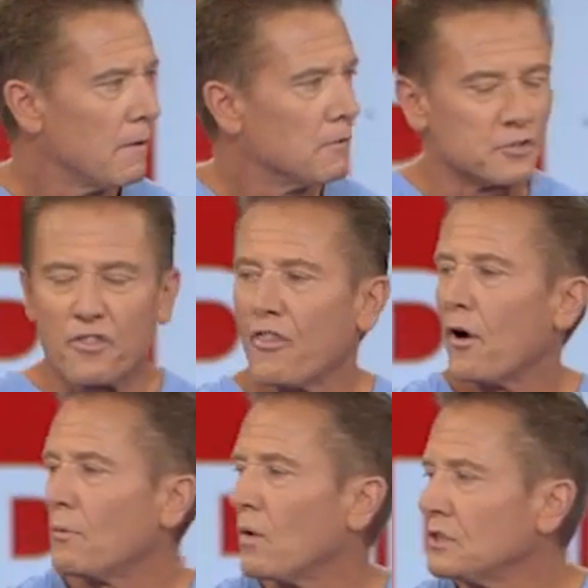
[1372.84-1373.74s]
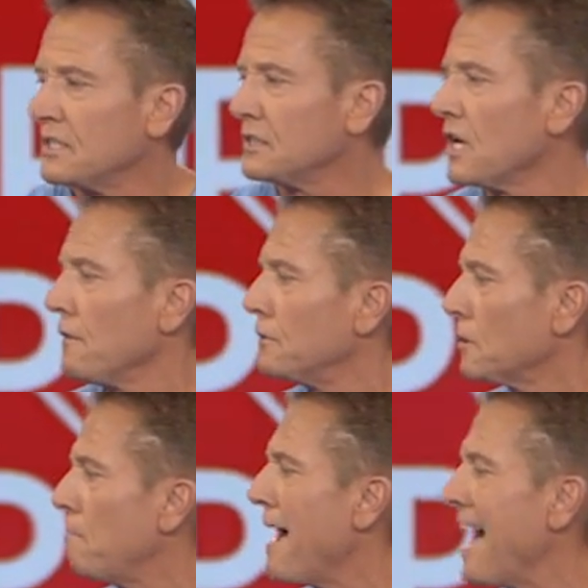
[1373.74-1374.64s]
There's a thought, watch this, there's
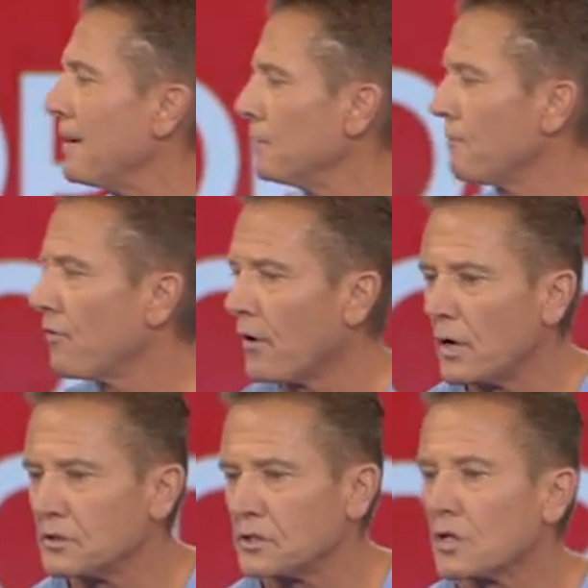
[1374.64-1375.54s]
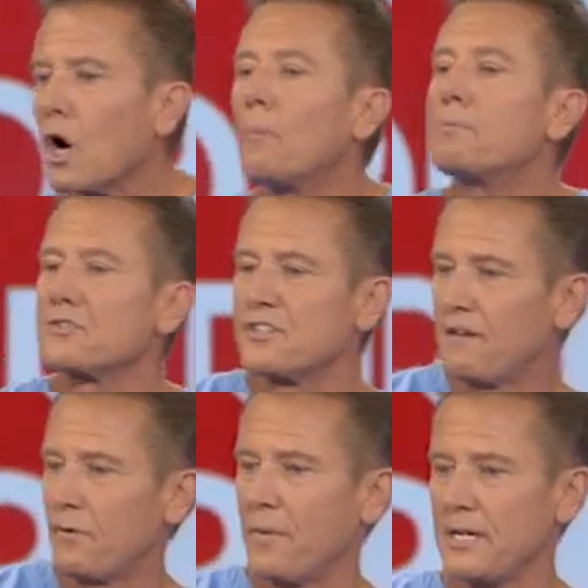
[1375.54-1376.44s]
a pattern of thoughts. It's called
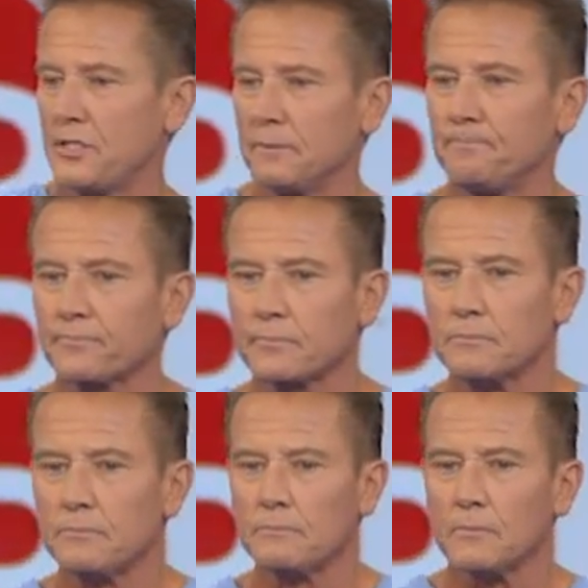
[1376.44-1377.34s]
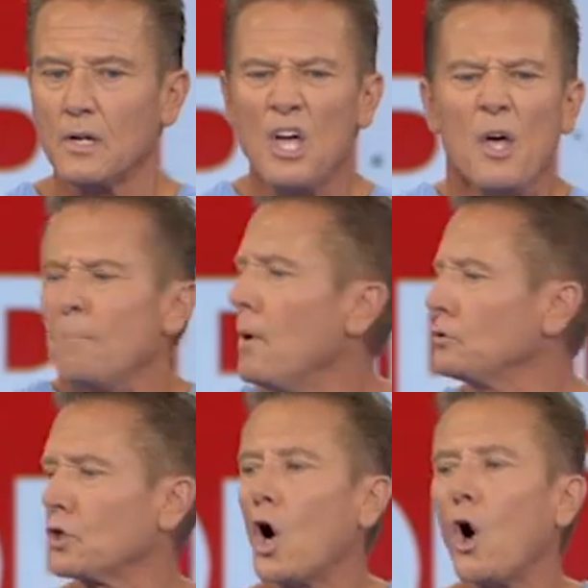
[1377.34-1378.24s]
perseveration.
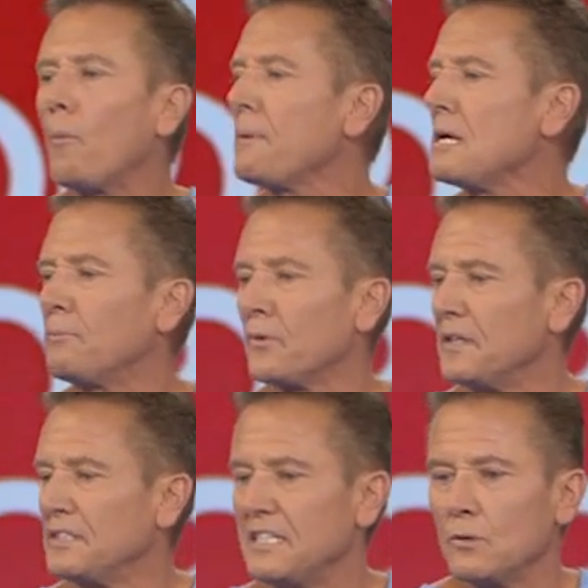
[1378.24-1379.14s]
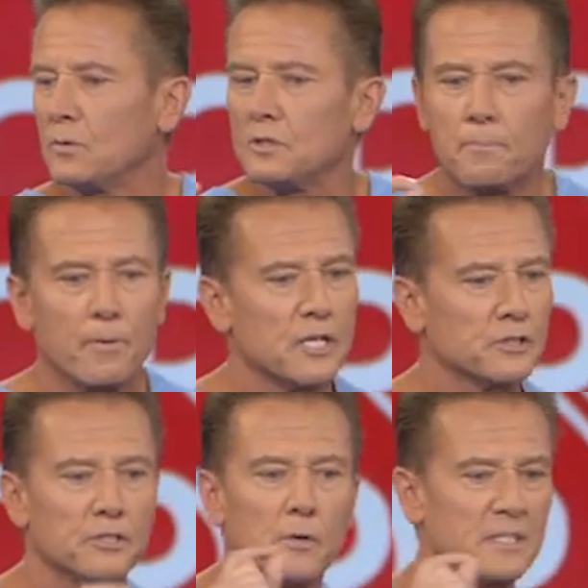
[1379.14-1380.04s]
Most all people that deal with
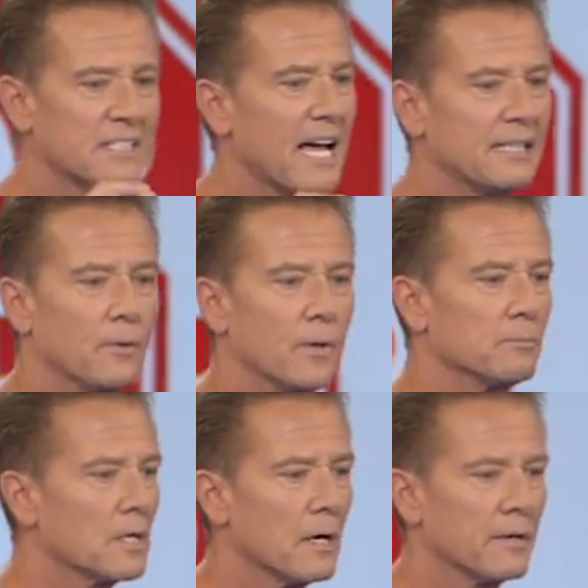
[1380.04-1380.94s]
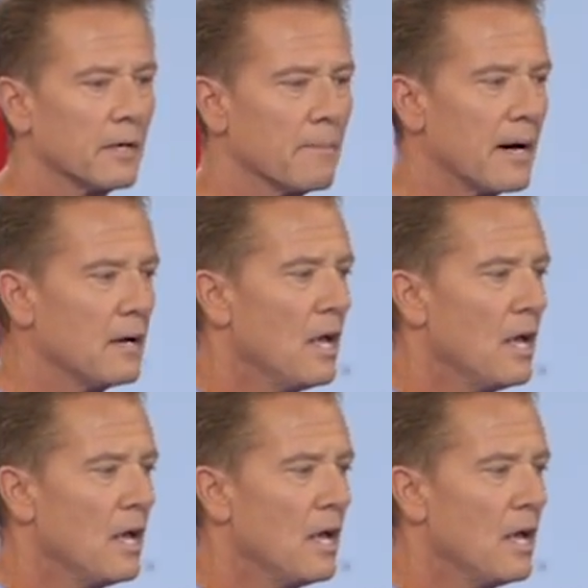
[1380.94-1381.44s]
depression know exactly what I'm talking about.